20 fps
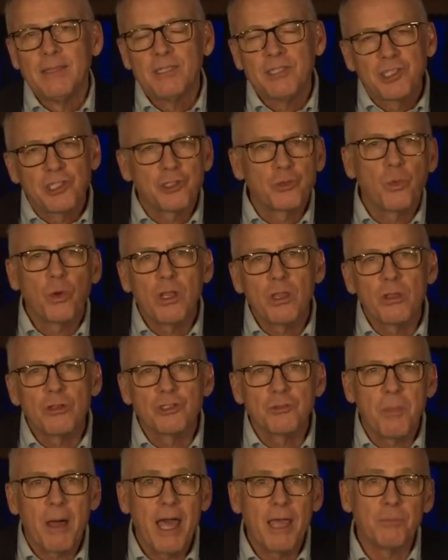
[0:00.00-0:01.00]
This is one of
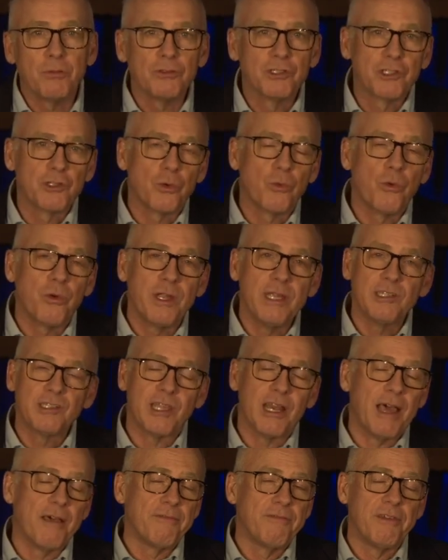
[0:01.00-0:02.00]
those Bible stories
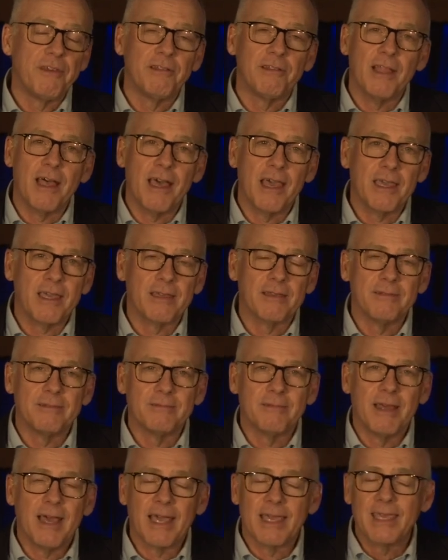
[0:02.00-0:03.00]
that I feel like
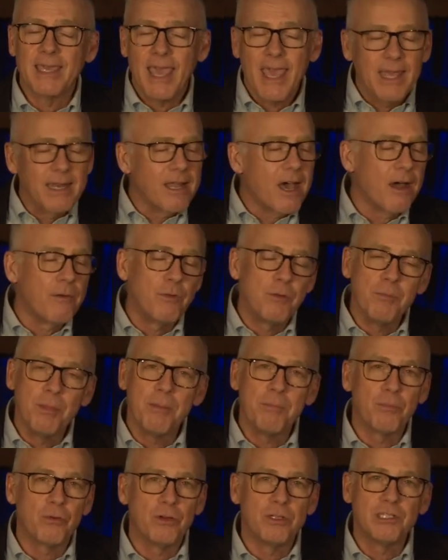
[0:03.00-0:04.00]
I cannot
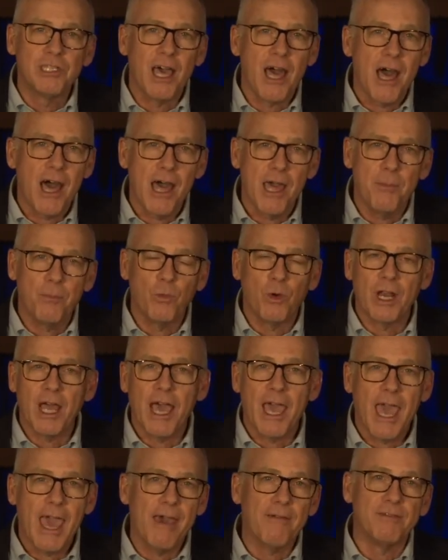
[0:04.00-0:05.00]
remember a time when
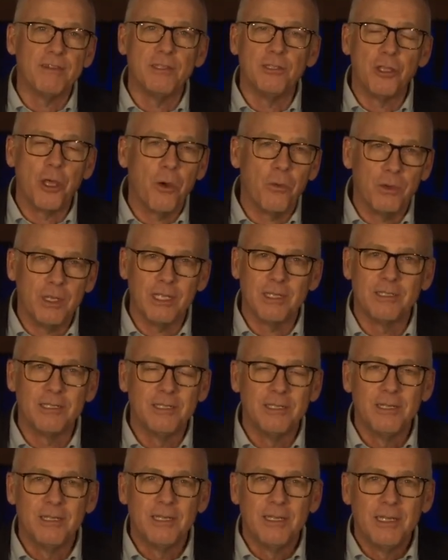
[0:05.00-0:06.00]
I haven't known it.
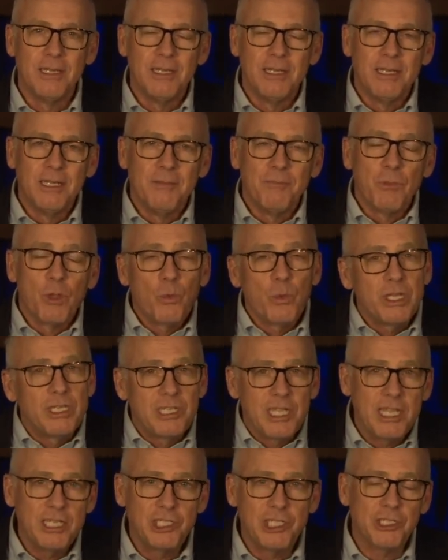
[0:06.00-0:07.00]
We
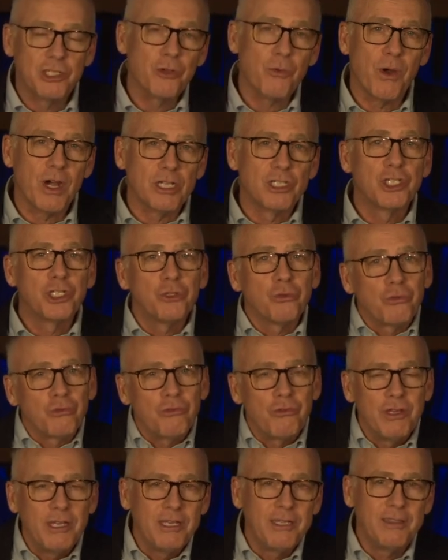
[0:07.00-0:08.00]
teach it to our
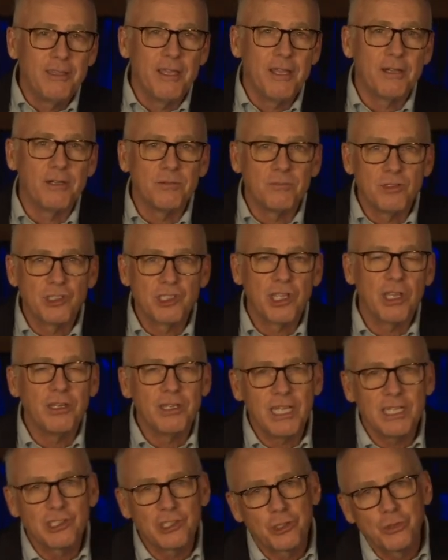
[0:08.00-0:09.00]
children in their
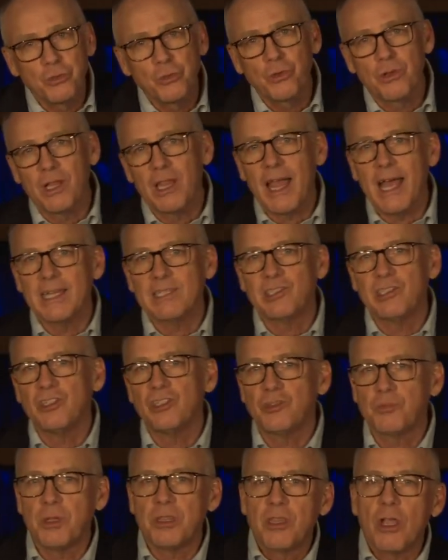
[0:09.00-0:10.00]
Sunday school
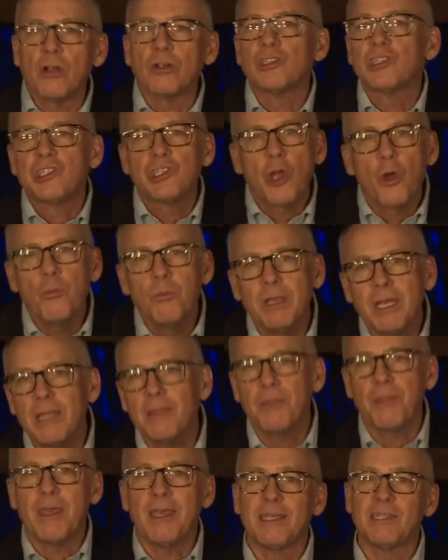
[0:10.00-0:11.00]
classes, but there are so
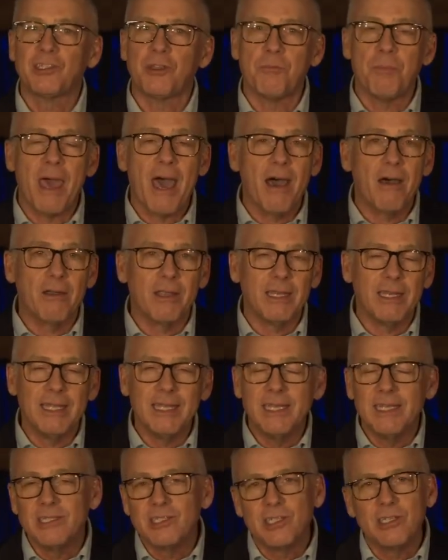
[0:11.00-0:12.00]
many things about it,
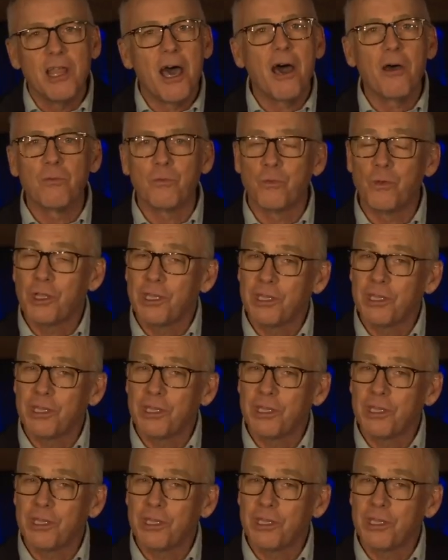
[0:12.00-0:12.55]
it is not